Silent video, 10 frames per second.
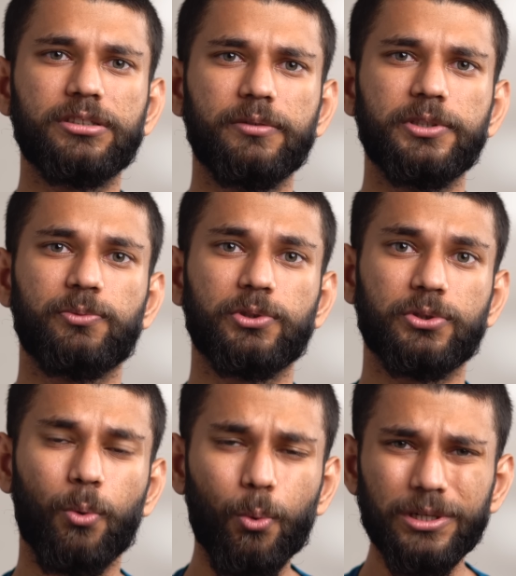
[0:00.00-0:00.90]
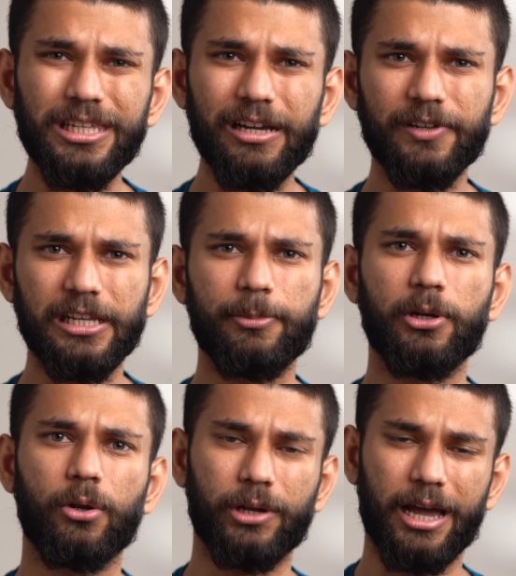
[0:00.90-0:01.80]
service was only
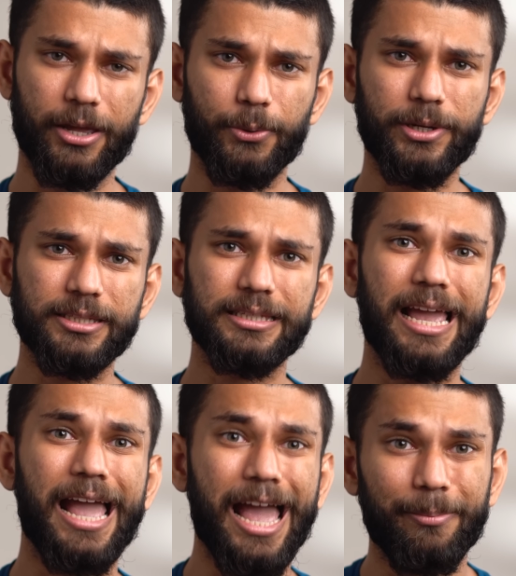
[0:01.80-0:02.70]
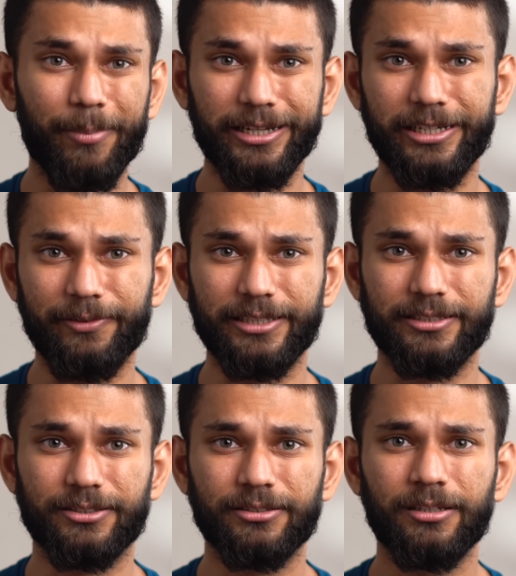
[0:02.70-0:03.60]
available on iOS and Mac
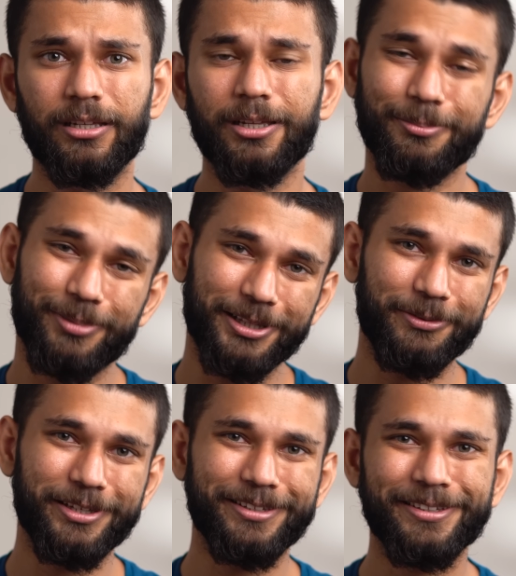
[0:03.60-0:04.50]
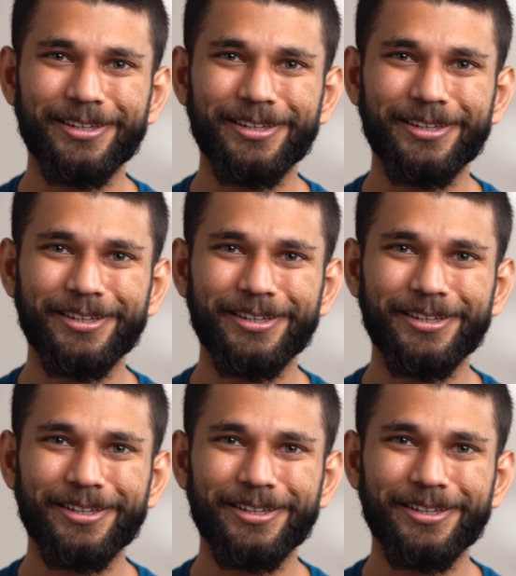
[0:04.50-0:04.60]
devices. By the way,